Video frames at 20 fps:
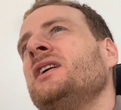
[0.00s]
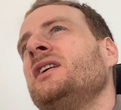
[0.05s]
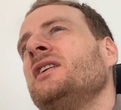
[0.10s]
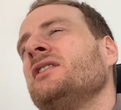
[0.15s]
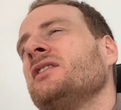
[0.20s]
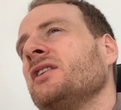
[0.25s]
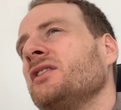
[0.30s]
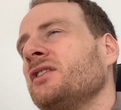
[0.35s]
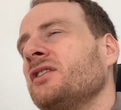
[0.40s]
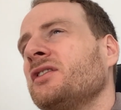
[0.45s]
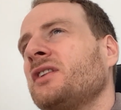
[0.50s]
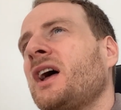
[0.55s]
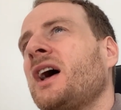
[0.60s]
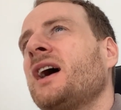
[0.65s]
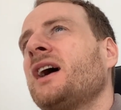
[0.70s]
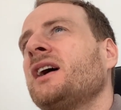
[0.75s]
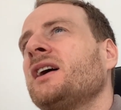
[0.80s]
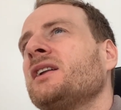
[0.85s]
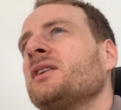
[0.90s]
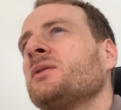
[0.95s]
So just a
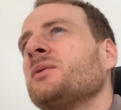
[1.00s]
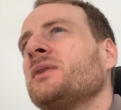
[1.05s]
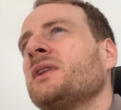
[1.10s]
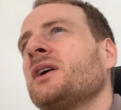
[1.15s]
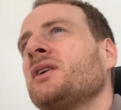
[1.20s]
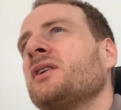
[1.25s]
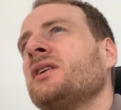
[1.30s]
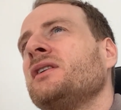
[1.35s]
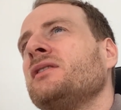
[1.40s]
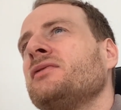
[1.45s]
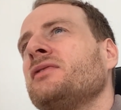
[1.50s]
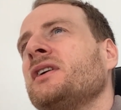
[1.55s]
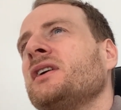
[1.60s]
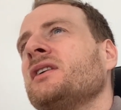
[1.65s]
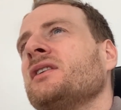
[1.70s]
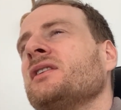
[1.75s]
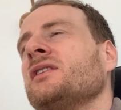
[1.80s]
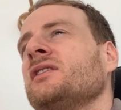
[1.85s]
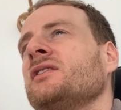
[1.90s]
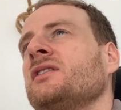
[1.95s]
hand without any
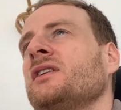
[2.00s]
fingers,